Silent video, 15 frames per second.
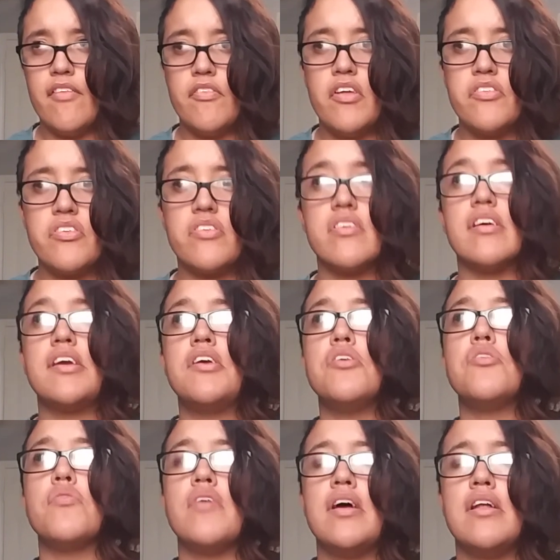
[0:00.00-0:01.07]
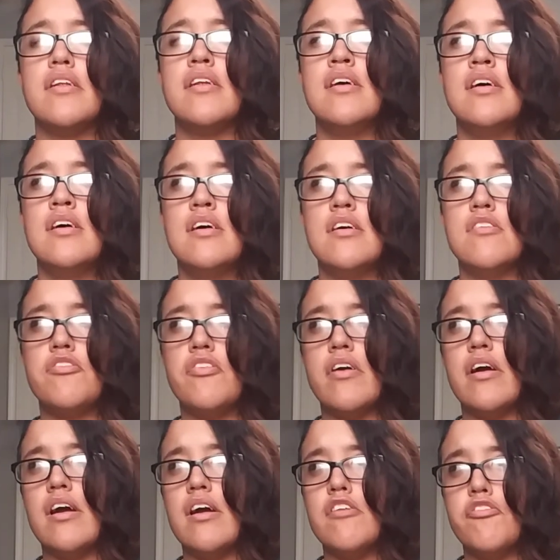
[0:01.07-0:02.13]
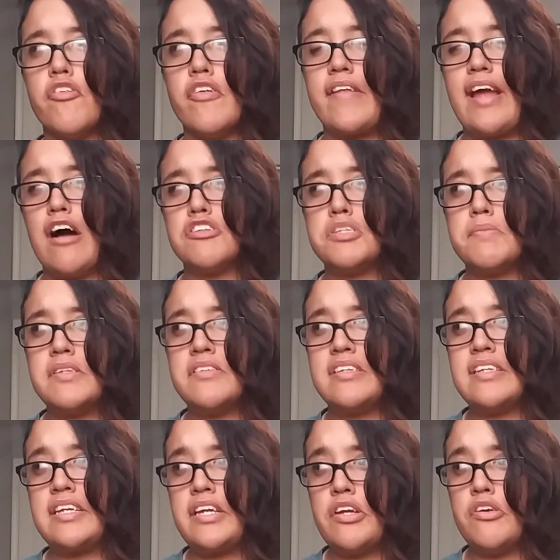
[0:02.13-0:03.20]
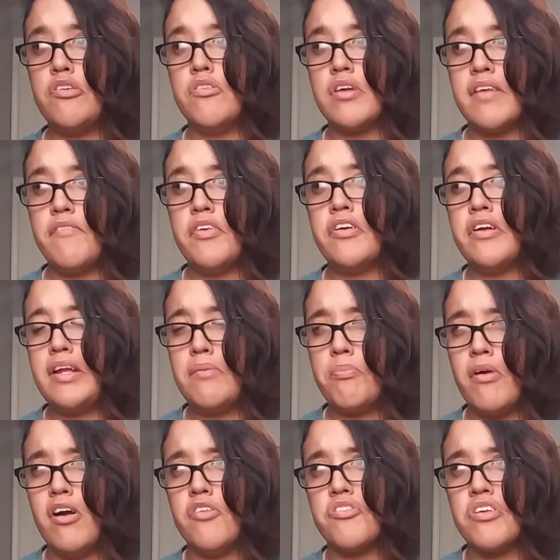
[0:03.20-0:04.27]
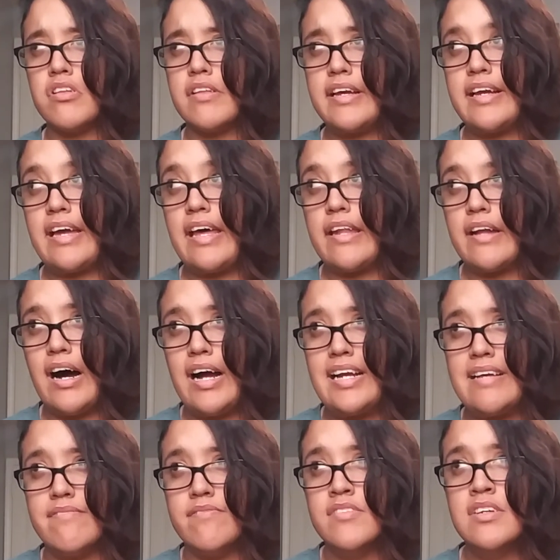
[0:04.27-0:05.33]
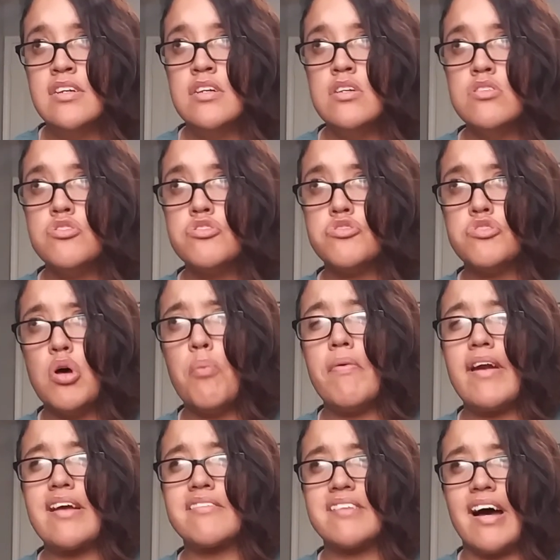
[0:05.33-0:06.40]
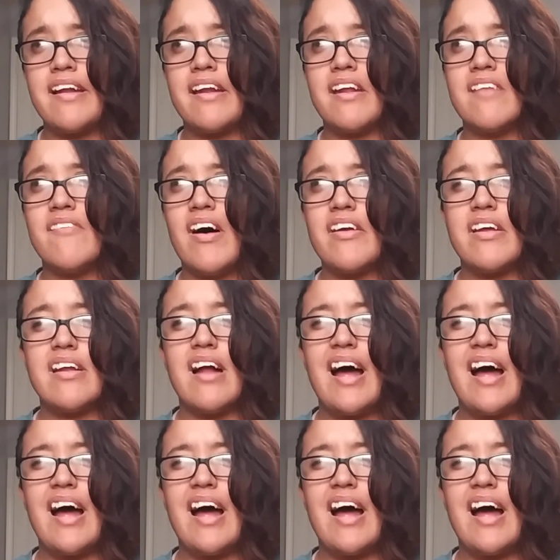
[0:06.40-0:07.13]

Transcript: this is a huge win for the LGBTQ community personally, and I am super excited about it.